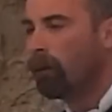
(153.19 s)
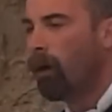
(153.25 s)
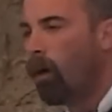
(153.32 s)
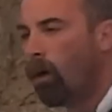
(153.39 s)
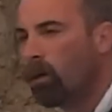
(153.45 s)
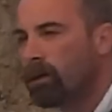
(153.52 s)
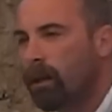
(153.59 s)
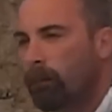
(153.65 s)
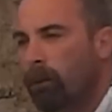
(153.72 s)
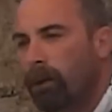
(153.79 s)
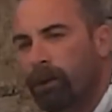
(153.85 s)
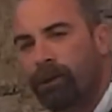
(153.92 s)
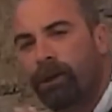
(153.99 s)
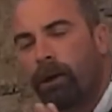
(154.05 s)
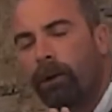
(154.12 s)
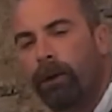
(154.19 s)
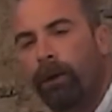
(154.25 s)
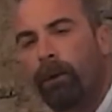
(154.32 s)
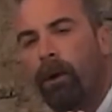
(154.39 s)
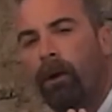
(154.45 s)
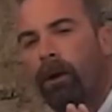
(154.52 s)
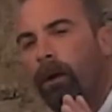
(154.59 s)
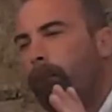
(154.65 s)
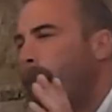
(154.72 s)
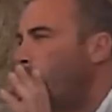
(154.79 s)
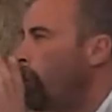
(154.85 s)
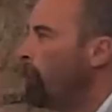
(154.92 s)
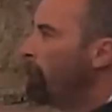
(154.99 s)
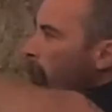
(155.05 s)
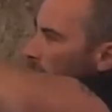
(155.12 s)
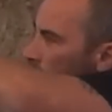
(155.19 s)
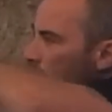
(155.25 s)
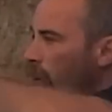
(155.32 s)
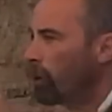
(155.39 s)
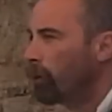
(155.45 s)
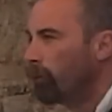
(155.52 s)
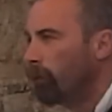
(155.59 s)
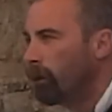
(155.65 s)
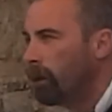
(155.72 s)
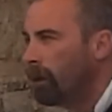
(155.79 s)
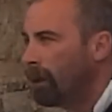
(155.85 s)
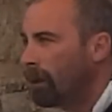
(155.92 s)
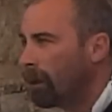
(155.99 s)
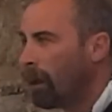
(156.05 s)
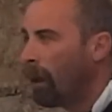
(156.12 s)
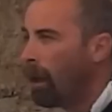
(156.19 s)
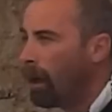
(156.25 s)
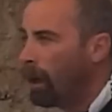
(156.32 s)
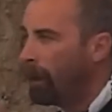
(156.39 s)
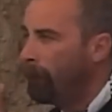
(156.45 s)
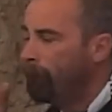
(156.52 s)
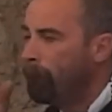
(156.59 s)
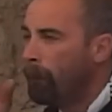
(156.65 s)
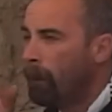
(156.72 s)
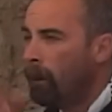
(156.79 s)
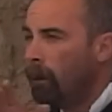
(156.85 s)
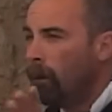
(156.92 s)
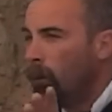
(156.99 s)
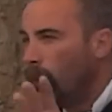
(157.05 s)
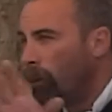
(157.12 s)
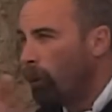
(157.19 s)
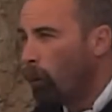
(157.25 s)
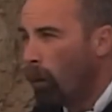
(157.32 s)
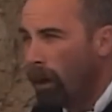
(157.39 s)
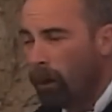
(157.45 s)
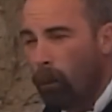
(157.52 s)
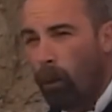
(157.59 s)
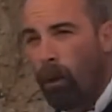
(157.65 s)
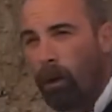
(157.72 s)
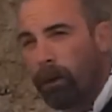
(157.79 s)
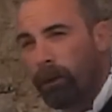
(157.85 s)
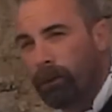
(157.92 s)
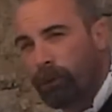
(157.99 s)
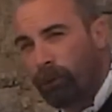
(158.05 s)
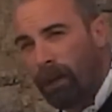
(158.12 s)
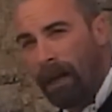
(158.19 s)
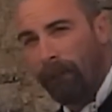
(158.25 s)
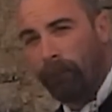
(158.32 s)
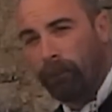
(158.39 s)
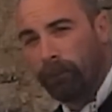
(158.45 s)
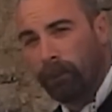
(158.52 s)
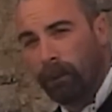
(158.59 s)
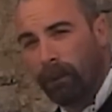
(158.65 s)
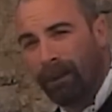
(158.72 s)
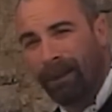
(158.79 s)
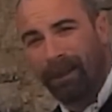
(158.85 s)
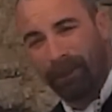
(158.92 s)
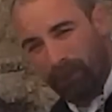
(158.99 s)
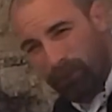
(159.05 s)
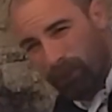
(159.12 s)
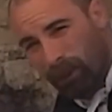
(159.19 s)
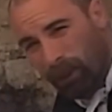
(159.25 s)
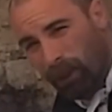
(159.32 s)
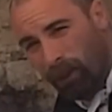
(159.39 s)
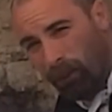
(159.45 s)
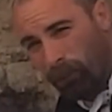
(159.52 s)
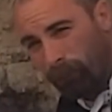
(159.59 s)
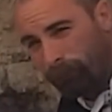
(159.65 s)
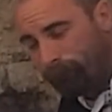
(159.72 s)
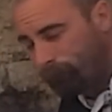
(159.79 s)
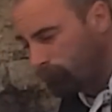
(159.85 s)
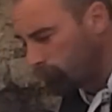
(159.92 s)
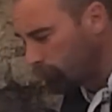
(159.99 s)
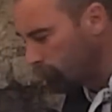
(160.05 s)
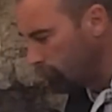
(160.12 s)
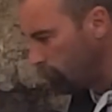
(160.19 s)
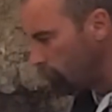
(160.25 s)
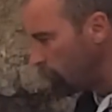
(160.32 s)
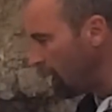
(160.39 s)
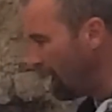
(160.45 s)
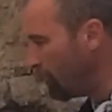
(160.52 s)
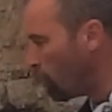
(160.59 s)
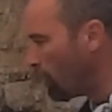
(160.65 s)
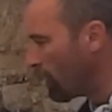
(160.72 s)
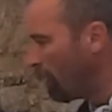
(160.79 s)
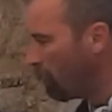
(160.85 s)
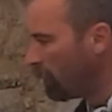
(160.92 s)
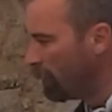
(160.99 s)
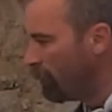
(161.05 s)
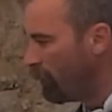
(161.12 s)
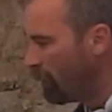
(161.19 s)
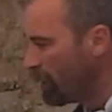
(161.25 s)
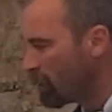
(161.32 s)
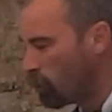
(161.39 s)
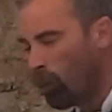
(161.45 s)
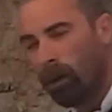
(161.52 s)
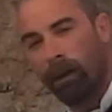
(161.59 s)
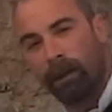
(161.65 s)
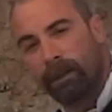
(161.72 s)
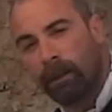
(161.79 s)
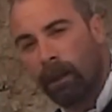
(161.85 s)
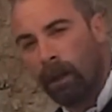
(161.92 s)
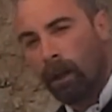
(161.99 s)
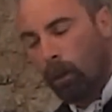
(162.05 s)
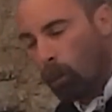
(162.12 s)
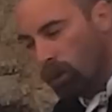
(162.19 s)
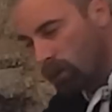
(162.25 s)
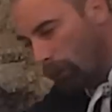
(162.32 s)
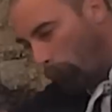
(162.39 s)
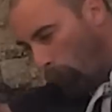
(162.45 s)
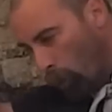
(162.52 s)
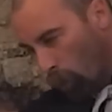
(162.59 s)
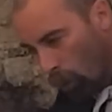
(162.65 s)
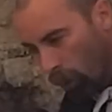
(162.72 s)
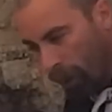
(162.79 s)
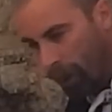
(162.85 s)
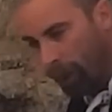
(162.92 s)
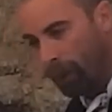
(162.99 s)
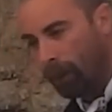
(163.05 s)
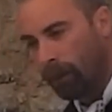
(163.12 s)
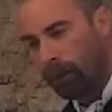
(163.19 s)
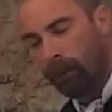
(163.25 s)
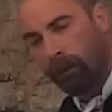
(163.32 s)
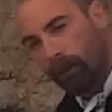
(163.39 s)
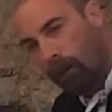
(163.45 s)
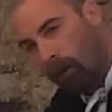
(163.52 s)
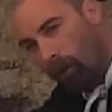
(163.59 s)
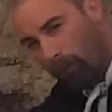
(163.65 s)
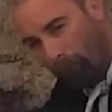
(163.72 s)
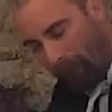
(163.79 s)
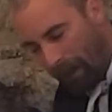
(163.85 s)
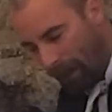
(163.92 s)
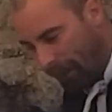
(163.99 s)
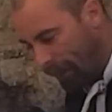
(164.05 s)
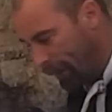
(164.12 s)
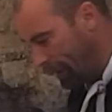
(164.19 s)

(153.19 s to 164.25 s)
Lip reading: the holes I'm going to show you are pretty much congruent in a line with the way the water traveled years ago. And what I believe this was a pool eddy, or a back